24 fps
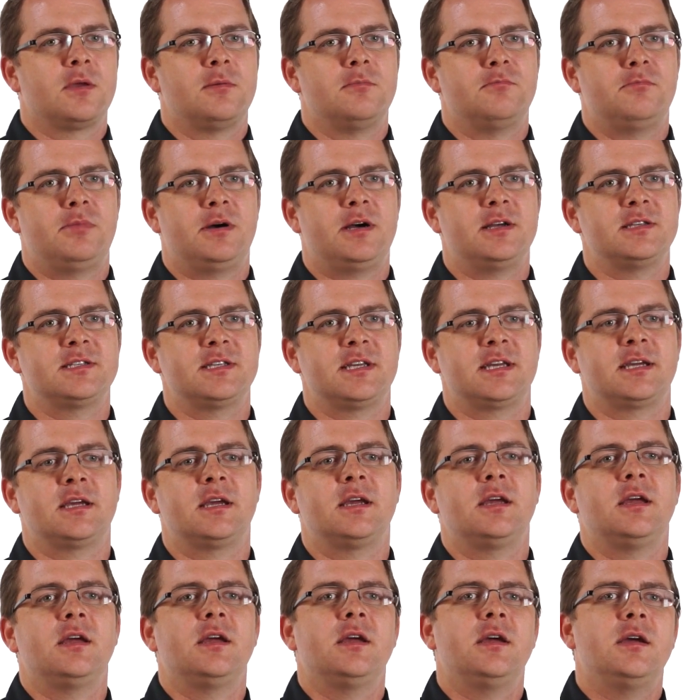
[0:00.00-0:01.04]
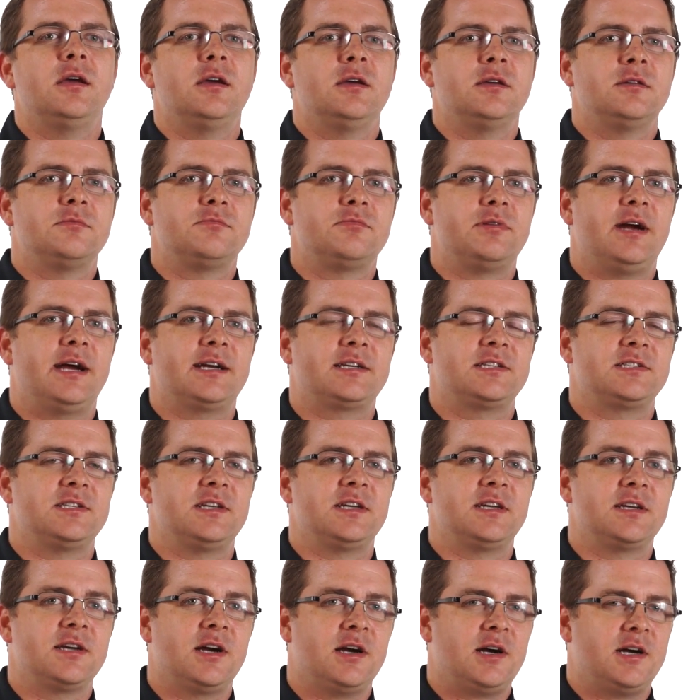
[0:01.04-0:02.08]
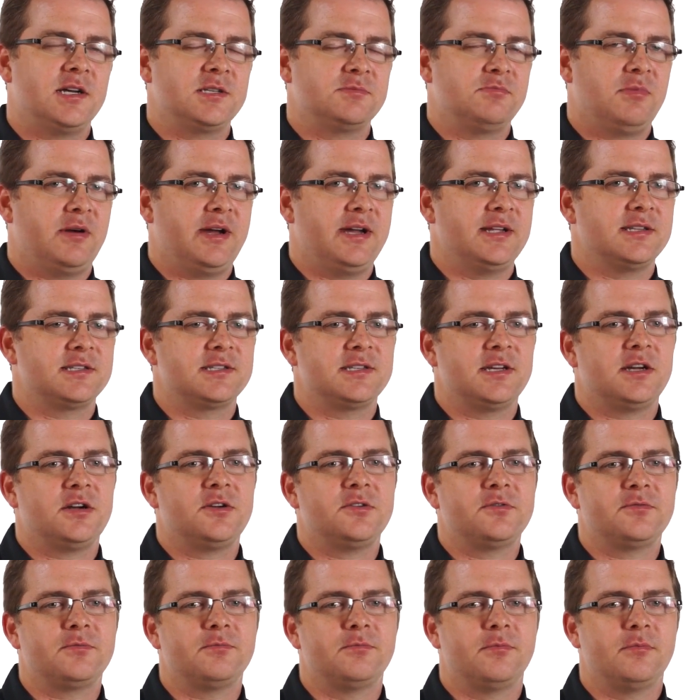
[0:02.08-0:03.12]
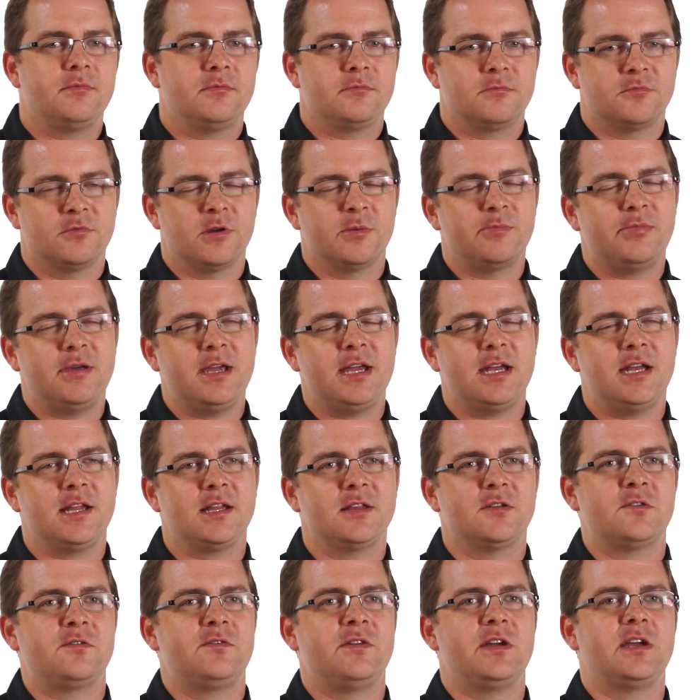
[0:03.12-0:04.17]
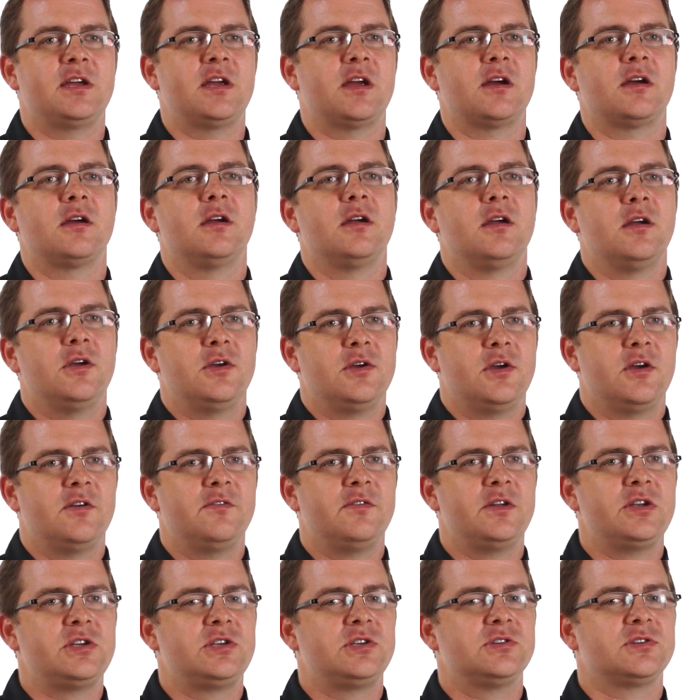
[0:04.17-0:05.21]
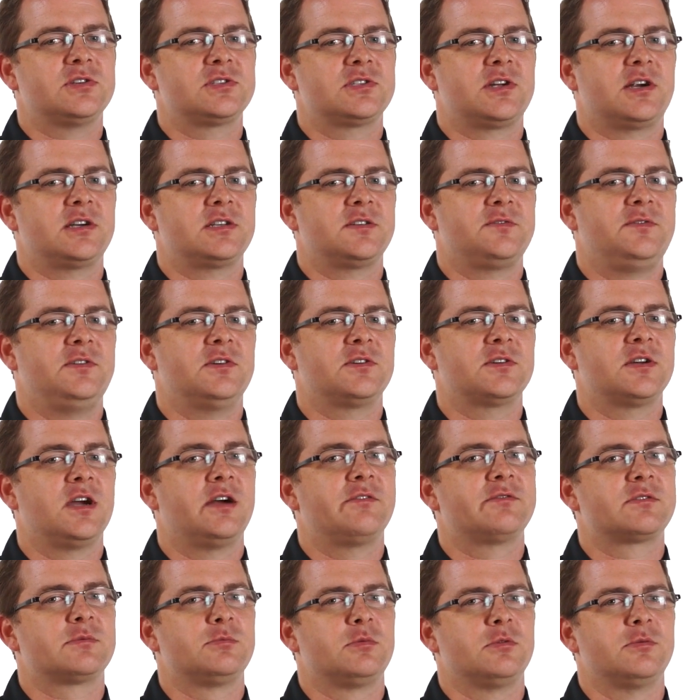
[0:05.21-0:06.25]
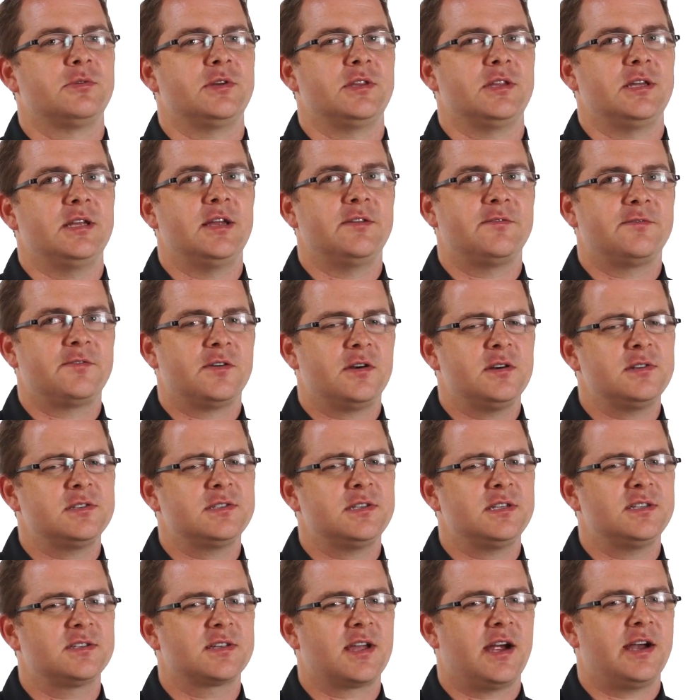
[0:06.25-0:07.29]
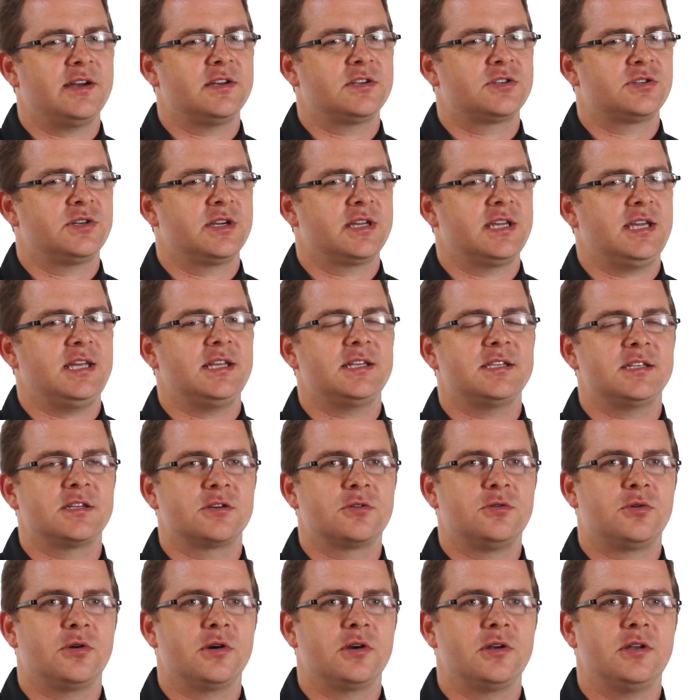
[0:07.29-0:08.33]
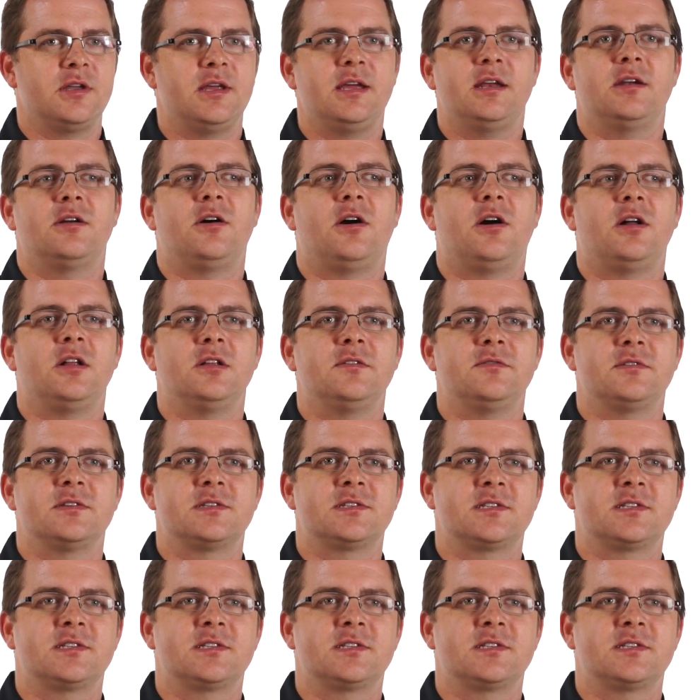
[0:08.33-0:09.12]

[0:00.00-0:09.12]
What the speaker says: Buzzing, practicing kas by itself, repeating the figure. Eventually you'll start to feel comfortable with it. At first it is kind of tricky to coordinate all of the